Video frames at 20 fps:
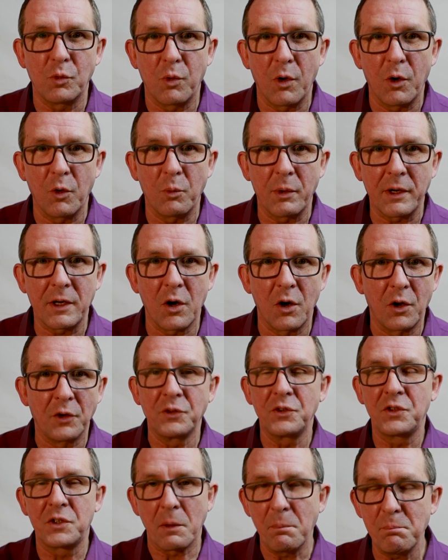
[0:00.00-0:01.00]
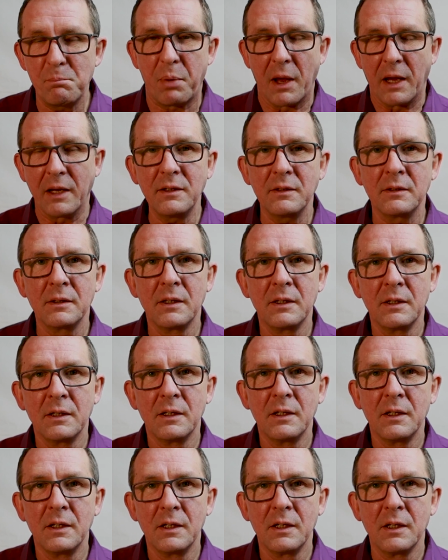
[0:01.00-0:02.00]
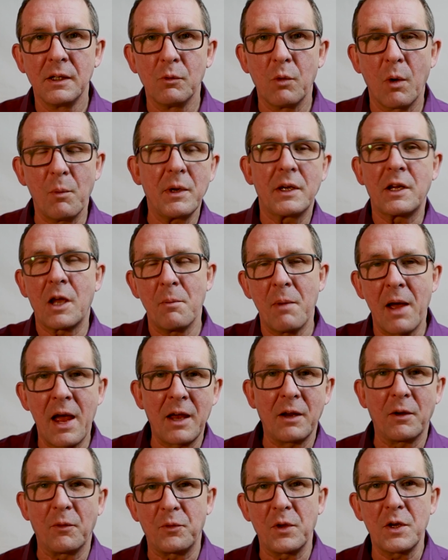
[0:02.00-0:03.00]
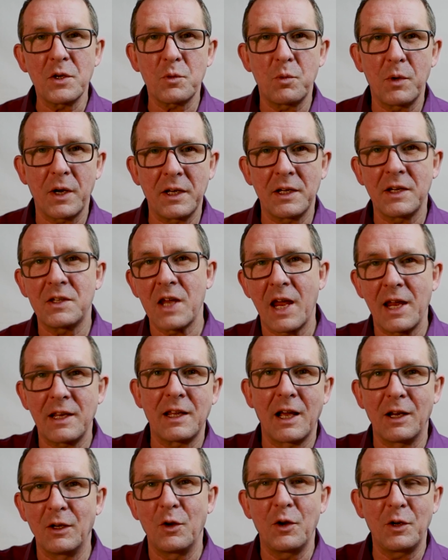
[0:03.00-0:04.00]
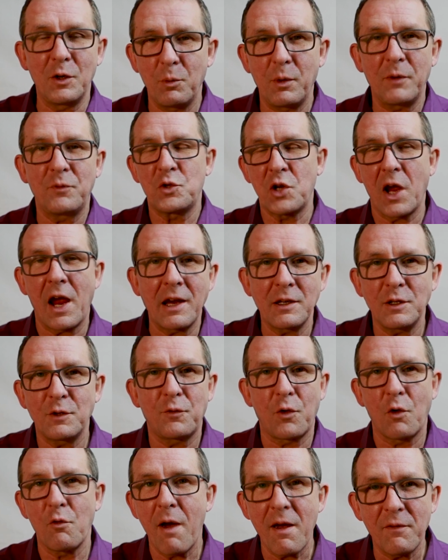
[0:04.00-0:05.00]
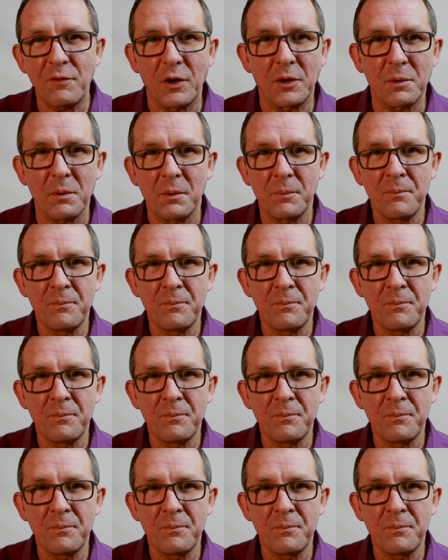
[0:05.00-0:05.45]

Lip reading: world we got and dump it. When we come out of this, we're going to take that learning. We've changed forever.